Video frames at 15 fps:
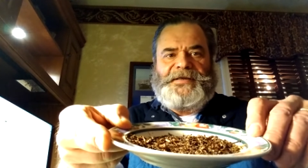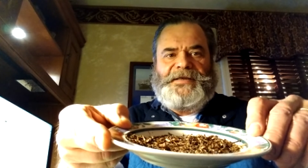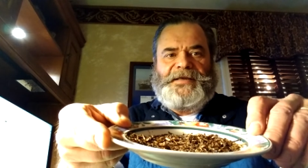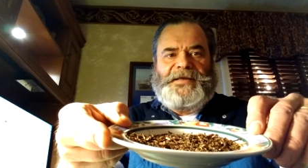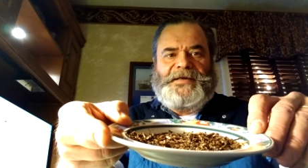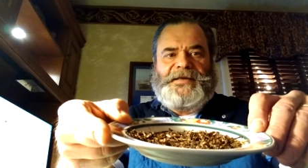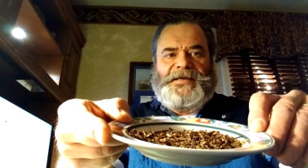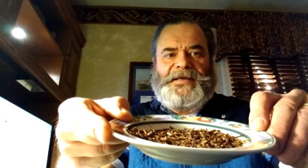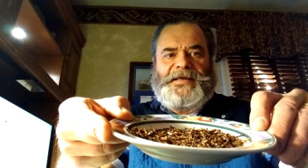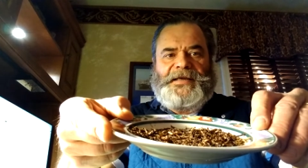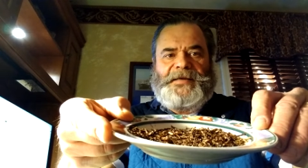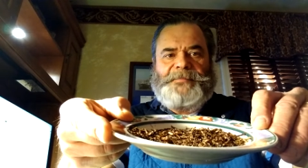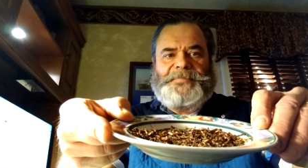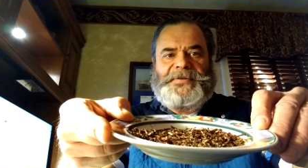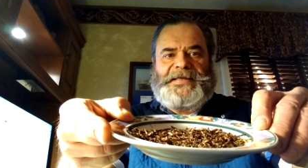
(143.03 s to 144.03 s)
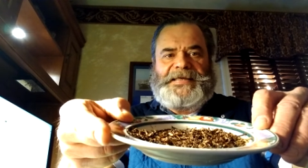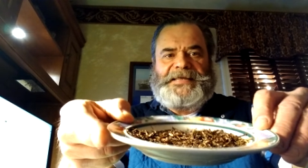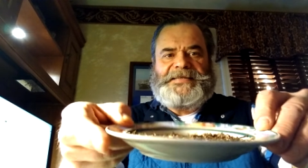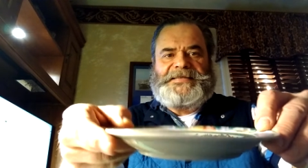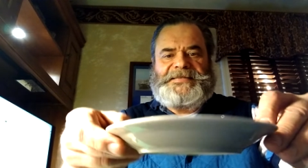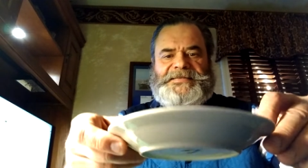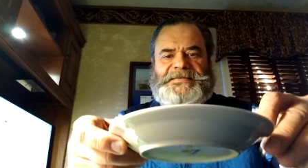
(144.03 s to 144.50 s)
in a
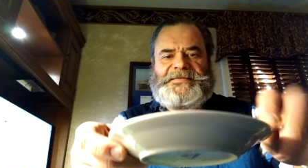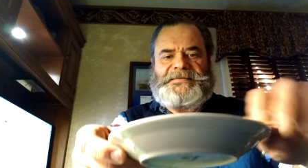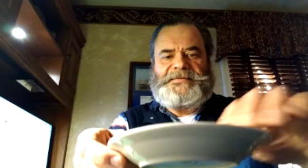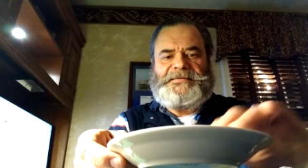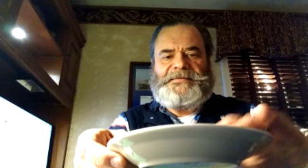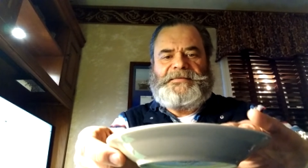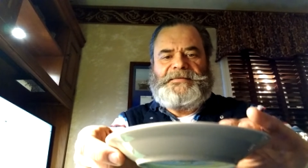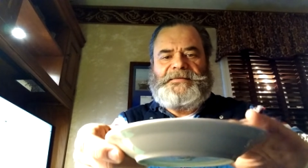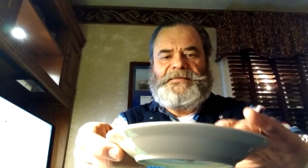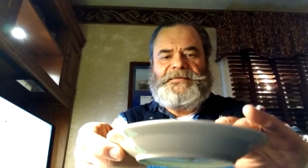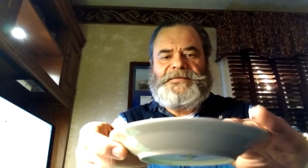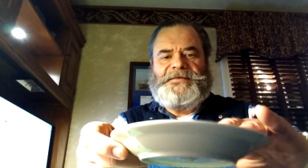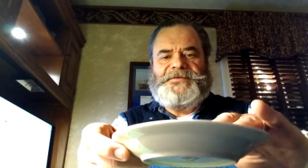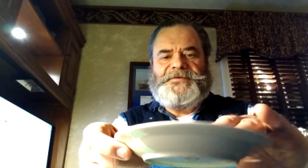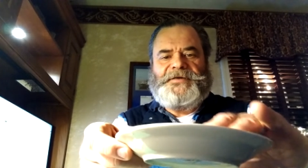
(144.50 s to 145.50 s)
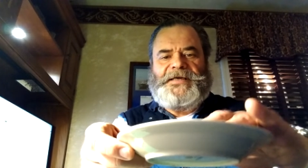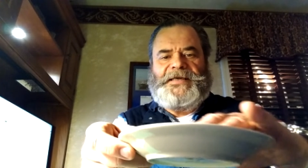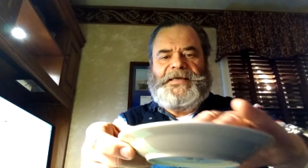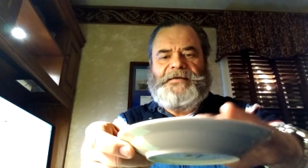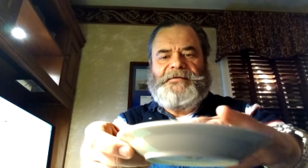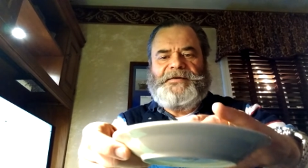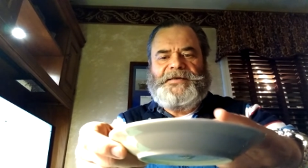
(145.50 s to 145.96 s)
plate to dry
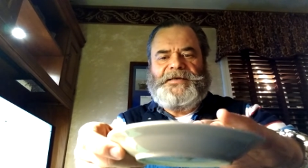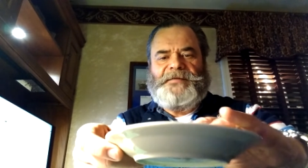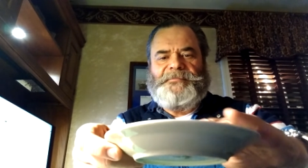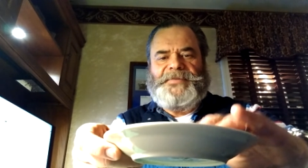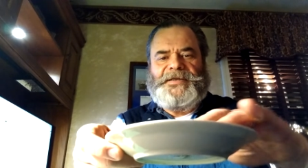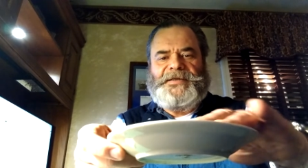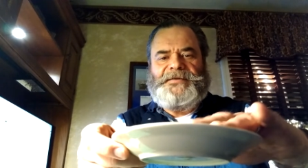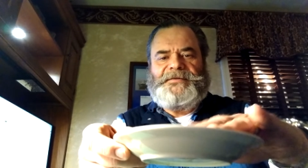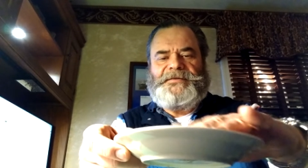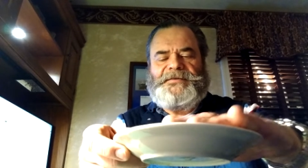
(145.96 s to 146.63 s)
out a little bit.